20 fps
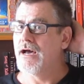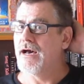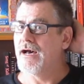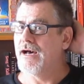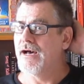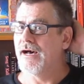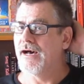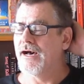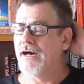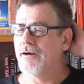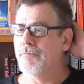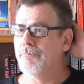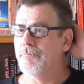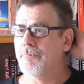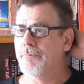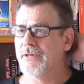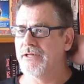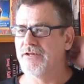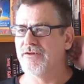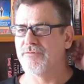
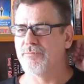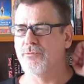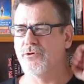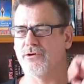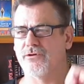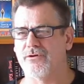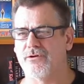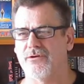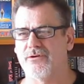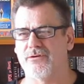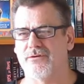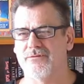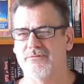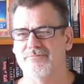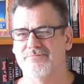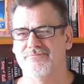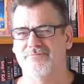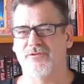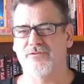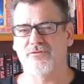but this book
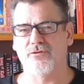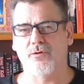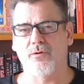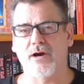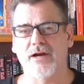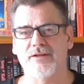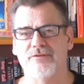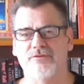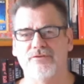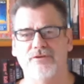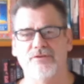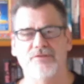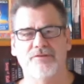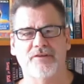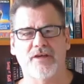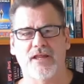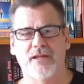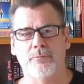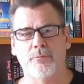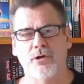wasn't quite as good as
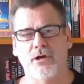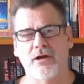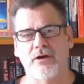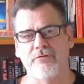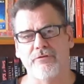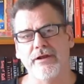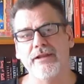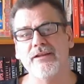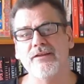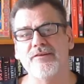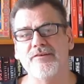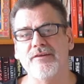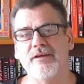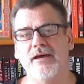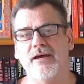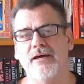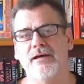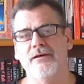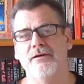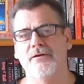the other book I read this
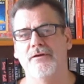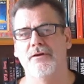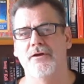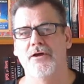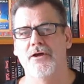year.